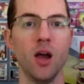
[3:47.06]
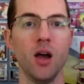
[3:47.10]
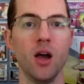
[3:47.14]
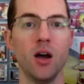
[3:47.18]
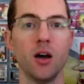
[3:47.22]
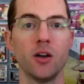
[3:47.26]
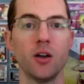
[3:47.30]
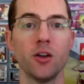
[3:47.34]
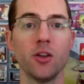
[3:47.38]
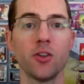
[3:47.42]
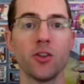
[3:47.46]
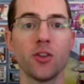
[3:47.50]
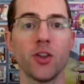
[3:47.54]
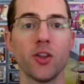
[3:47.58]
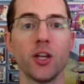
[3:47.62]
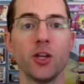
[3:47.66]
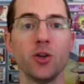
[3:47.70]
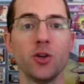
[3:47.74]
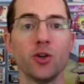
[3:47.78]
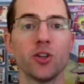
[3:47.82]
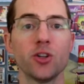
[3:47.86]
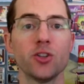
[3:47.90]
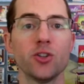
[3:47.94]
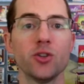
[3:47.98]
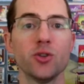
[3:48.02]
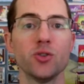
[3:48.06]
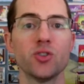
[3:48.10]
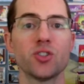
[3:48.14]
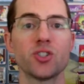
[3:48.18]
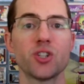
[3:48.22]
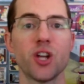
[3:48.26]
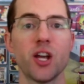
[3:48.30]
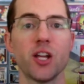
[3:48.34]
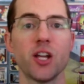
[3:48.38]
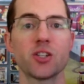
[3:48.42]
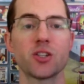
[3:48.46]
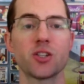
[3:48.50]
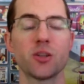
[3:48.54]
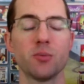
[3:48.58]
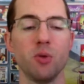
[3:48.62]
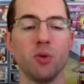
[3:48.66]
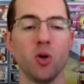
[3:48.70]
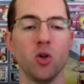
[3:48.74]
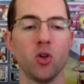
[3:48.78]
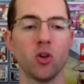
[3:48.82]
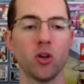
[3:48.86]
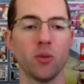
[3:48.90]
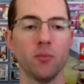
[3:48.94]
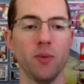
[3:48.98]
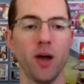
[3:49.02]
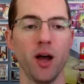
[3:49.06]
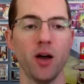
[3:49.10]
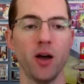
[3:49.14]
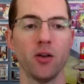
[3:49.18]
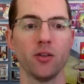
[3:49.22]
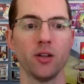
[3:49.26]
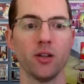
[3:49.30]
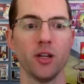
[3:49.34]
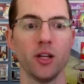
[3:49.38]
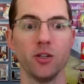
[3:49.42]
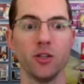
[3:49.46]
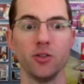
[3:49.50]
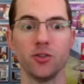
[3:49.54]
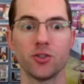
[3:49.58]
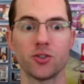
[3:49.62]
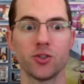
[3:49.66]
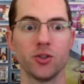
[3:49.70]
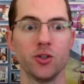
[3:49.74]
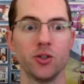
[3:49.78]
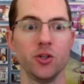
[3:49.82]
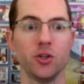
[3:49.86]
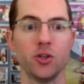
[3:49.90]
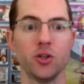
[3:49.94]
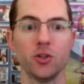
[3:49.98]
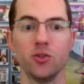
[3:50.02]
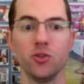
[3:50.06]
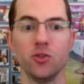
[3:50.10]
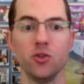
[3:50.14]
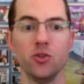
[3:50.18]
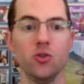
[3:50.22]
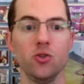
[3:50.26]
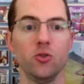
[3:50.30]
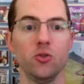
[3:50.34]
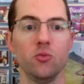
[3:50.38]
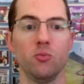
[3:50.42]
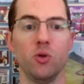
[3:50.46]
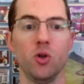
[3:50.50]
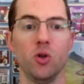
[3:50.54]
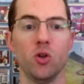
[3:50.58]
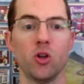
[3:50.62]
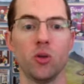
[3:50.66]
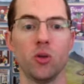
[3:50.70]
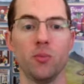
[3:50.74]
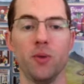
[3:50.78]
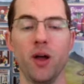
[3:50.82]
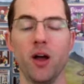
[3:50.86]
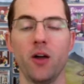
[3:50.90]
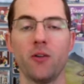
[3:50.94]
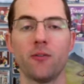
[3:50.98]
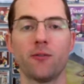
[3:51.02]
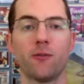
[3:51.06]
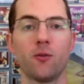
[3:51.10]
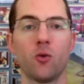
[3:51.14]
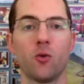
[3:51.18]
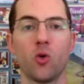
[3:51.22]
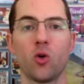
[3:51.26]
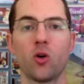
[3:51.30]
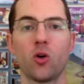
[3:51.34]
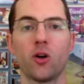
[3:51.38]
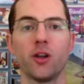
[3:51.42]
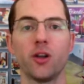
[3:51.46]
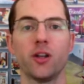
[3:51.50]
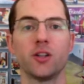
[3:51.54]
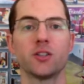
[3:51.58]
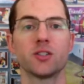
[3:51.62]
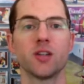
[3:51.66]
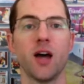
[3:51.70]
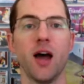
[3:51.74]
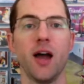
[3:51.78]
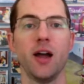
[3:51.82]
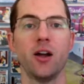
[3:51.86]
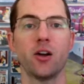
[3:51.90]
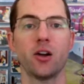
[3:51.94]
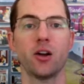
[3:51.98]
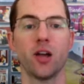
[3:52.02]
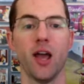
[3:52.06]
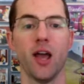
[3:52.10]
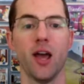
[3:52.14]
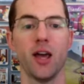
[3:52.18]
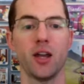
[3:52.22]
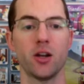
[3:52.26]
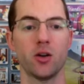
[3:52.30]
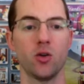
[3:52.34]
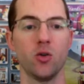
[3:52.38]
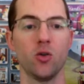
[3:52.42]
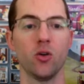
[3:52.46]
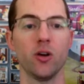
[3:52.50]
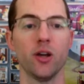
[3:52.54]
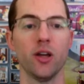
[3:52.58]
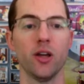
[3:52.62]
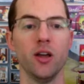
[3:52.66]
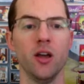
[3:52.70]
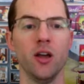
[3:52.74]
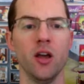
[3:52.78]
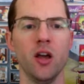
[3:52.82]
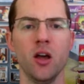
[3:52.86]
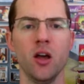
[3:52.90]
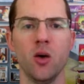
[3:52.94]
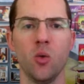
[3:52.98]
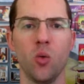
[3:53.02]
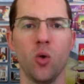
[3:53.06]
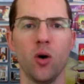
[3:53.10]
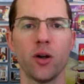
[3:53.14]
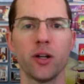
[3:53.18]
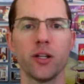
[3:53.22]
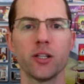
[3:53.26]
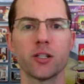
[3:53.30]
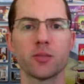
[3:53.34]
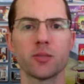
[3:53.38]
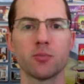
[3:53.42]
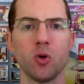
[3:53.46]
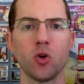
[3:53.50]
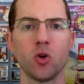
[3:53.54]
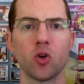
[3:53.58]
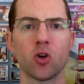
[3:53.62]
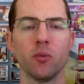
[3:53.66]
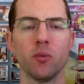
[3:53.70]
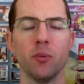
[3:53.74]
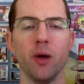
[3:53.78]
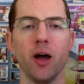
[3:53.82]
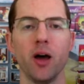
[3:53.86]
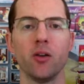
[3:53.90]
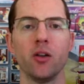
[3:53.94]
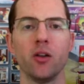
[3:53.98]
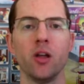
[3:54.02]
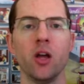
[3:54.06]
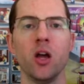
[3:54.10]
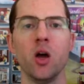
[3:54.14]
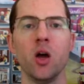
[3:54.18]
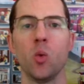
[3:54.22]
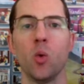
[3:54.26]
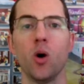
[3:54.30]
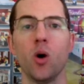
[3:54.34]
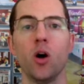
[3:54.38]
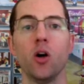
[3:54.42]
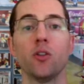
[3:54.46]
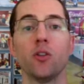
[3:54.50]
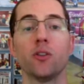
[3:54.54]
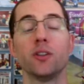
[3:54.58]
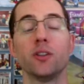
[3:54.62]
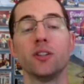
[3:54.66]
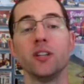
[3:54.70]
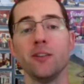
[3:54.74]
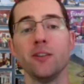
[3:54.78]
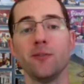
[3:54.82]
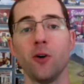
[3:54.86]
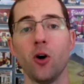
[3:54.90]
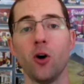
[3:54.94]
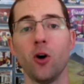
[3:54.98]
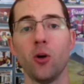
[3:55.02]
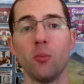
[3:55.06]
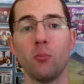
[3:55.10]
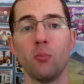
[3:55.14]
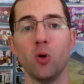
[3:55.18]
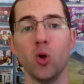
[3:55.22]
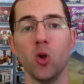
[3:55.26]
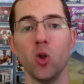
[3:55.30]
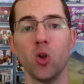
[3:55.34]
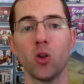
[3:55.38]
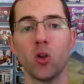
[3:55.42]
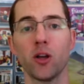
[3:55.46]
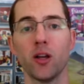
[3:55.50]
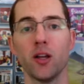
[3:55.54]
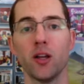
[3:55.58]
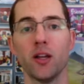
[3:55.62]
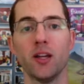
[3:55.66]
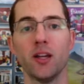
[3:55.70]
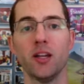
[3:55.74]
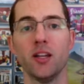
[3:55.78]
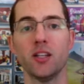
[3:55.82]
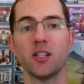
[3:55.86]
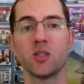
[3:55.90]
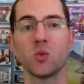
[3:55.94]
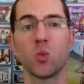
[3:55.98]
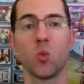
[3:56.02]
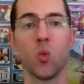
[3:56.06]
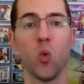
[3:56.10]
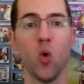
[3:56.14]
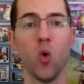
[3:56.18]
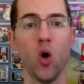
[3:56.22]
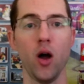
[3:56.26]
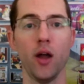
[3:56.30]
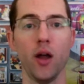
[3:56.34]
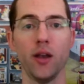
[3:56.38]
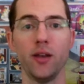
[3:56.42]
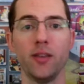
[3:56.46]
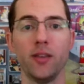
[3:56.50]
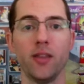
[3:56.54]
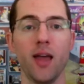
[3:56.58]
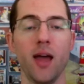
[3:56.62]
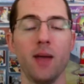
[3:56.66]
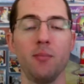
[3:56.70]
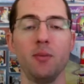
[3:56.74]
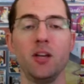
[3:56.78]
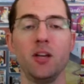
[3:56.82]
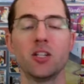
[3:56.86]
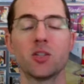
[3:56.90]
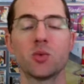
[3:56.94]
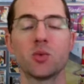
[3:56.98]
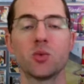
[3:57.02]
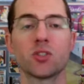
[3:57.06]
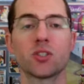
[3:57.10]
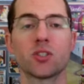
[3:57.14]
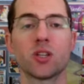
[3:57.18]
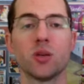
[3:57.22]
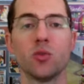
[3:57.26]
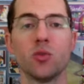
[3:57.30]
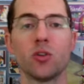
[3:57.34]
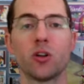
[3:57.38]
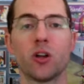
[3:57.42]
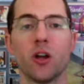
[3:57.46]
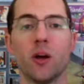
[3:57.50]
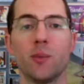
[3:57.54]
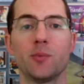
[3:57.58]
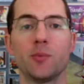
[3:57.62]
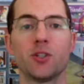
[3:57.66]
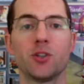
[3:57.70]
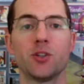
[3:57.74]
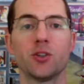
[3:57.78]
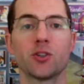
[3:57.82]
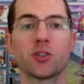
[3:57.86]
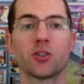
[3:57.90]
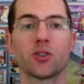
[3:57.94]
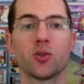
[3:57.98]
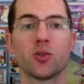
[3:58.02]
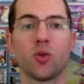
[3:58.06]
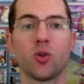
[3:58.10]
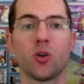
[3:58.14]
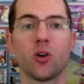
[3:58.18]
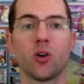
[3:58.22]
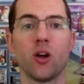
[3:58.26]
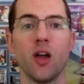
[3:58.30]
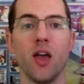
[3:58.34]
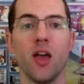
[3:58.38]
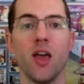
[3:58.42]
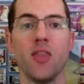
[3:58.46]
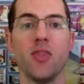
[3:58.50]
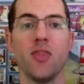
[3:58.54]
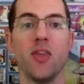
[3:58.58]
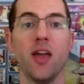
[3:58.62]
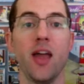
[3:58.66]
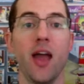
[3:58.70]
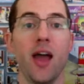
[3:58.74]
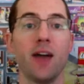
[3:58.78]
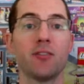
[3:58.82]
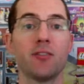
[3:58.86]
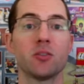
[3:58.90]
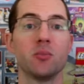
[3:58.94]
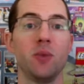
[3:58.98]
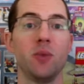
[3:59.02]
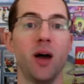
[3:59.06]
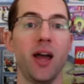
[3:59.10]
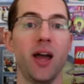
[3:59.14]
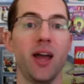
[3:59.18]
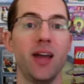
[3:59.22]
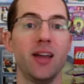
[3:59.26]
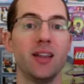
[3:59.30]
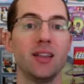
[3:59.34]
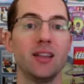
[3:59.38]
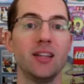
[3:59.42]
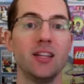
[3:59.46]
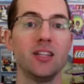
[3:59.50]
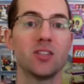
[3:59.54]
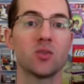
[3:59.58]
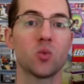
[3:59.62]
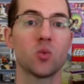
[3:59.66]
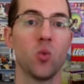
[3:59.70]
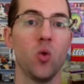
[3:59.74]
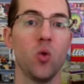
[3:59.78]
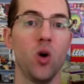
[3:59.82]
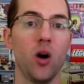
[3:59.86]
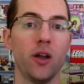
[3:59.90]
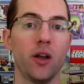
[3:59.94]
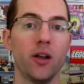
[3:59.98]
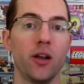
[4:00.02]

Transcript: Another thing you can do is change the bulk amount. So you can do bulk amount for an entire category. What is bulk amount? Well, the default bulk is 1. That means when someone comes to your store, they have to buy at least one